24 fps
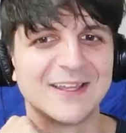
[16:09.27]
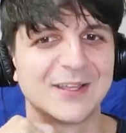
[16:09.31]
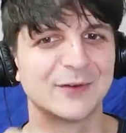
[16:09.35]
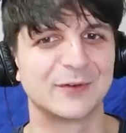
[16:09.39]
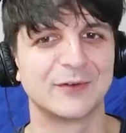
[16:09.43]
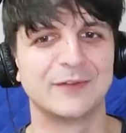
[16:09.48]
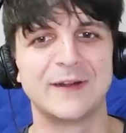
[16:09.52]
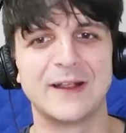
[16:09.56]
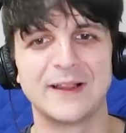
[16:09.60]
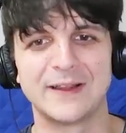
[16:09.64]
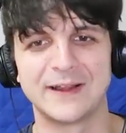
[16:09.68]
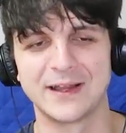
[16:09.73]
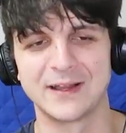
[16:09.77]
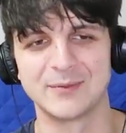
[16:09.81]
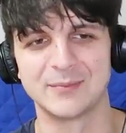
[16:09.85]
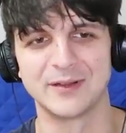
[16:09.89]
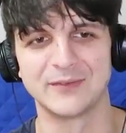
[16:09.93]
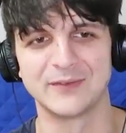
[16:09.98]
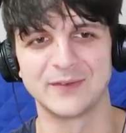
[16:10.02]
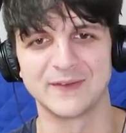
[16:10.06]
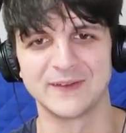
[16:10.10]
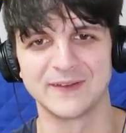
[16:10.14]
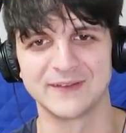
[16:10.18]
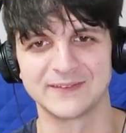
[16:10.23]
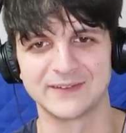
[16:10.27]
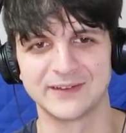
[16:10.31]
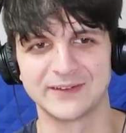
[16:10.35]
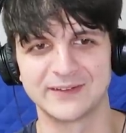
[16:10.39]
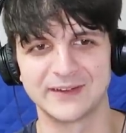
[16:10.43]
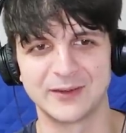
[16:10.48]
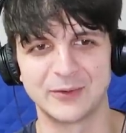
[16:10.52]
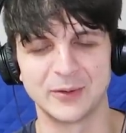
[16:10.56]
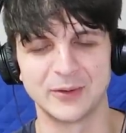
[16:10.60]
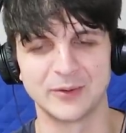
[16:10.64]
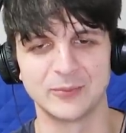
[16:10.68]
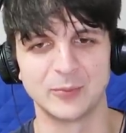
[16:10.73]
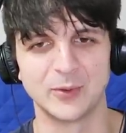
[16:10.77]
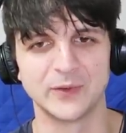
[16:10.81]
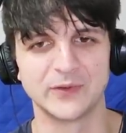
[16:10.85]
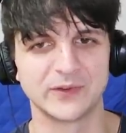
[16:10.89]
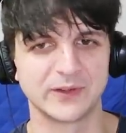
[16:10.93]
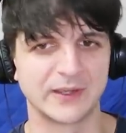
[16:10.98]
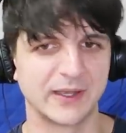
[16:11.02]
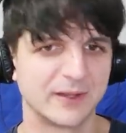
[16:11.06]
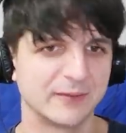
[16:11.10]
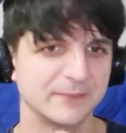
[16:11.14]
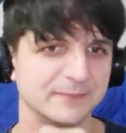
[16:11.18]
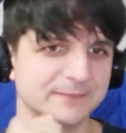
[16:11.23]
Thank you for validating Perhaps my feelings, Aizawa, once
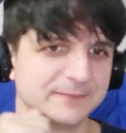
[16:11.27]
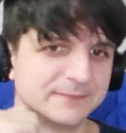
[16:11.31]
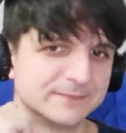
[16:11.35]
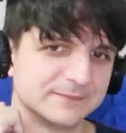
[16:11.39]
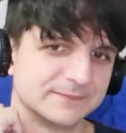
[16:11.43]
again. We look